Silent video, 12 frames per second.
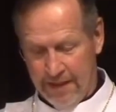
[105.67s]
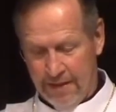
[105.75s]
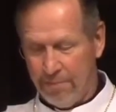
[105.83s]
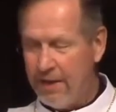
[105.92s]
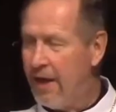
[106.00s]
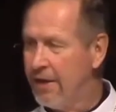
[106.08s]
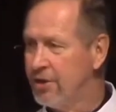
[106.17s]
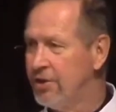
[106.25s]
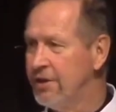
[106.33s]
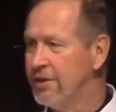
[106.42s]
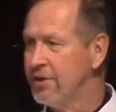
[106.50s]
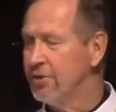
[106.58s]
But how does
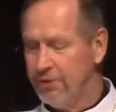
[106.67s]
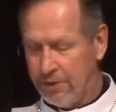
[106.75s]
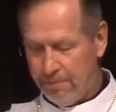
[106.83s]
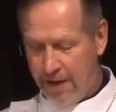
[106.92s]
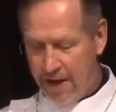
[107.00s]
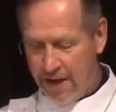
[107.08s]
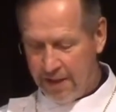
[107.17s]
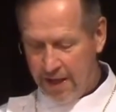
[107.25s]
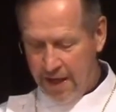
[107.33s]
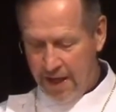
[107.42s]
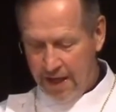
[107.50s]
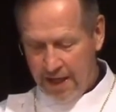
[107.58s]
Jesus respond?
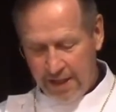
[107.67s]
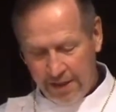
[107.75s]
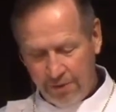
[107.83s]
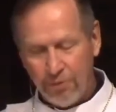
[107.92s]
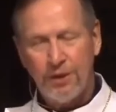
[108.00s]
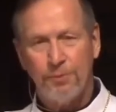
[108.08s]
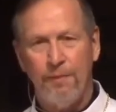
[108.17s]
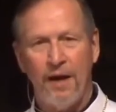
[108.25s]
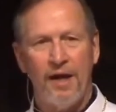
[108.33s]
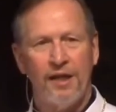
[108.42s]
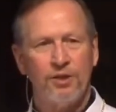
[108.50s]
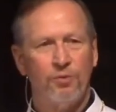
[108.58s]
He
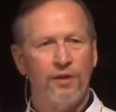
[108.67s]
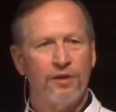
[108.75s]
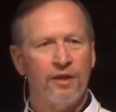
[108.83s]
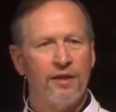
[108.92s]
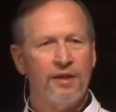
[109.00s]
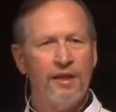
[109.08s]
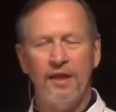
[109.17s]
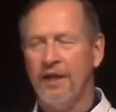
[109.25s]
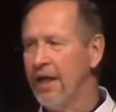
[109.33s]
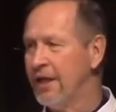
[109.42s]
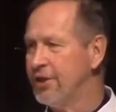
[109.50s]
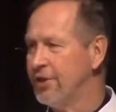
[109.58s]
responds with a
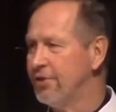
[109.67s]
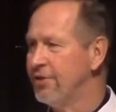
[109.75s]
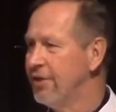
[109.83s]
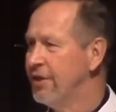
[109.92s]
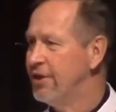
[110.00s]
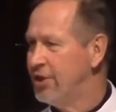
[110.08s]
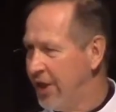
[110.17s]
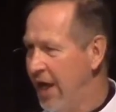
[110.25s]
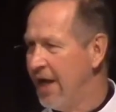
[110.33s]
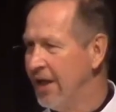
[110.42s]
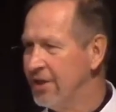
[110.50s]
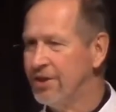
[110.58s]
theological
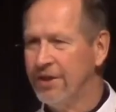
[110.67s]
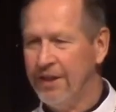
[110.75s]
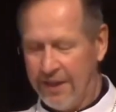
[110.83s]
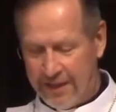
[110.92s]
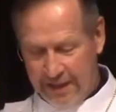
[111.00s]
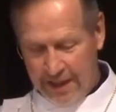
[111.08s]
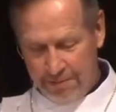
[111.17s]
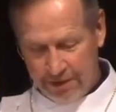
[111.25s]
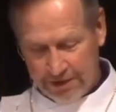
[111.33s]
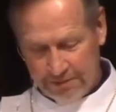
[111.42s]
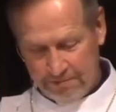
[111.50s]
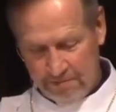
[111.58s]
challenge to
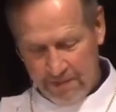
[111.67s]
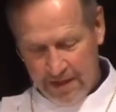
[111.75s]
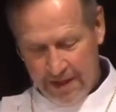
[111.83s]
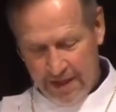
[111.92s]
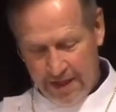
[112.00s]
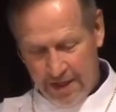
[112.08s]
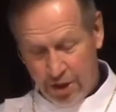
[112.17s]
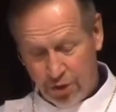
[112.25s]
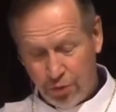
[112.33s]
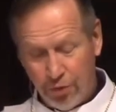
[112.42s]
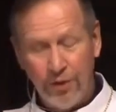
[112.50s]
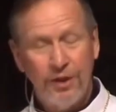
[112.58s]
Nicodemus.
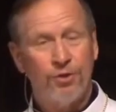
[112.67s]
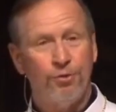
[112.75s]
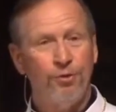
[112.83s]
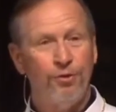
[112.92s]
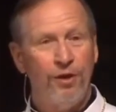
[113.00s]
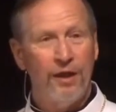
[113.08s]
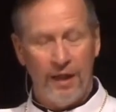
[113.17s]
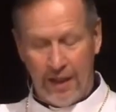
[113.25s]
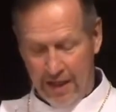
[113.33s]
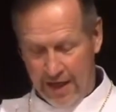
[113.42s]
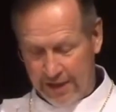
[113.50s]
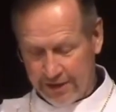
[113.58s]
Truly, truly,
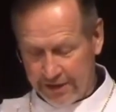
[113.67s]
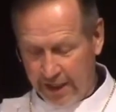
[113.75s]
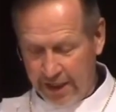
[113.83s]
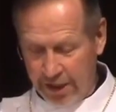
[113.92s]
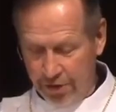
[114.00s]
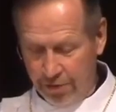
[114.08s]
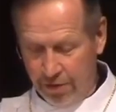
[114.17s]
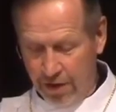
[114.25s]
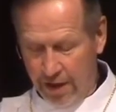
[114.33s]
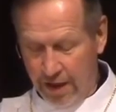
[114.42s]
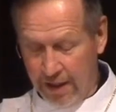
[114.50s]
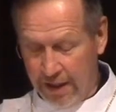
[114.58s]
I say to you,
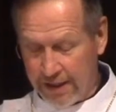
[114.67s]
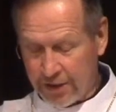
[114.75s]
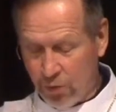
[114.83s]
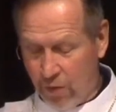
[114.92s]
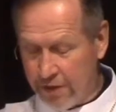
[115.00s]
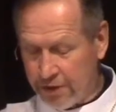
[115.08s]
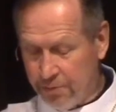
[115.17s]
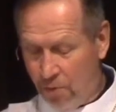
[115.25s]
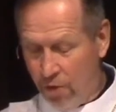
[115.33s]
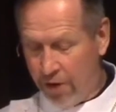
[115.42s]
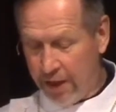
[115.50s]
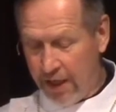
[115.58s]
unless one is
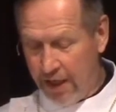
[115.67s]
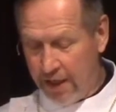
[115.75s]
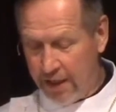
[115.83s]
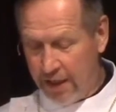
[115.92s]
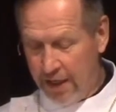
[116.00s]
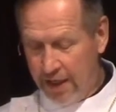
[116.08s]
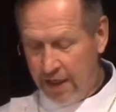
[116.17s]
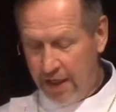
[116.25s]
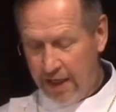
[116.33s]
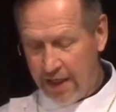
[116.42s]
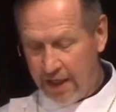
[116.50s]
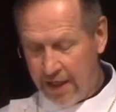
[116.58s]
born again,
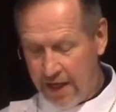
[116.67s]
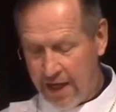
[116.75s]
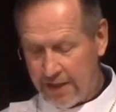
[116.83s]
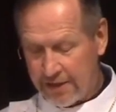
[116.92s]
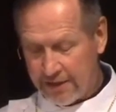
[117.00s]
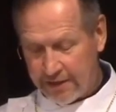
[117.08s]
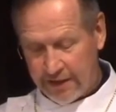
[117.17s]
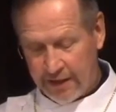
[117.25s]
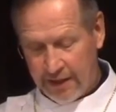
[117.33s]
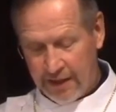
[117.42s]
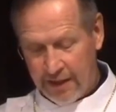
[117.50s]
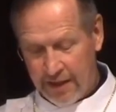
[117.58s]
he cannot
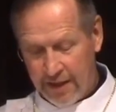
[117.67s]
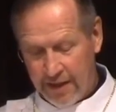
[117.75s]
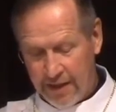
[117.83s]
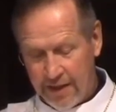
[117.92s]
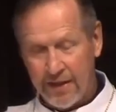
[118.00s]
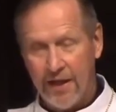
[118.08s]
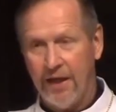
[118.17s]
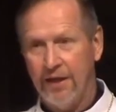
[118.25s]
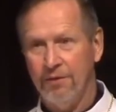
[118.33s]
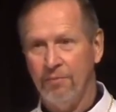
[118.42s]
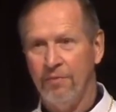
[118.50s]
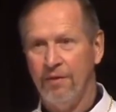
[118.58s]
see the
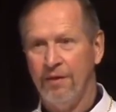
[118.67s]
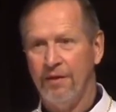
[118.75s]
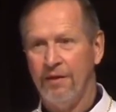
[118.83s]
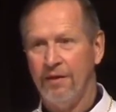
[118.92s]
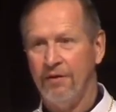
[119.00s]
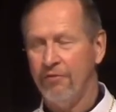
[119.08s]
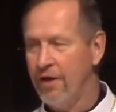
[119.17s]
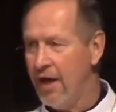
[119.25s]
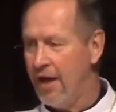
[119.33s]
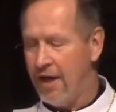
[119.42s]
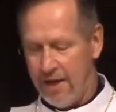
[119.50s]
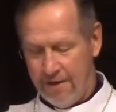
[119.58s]
kingdom of
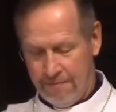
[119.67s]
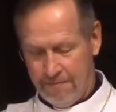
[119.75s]
God.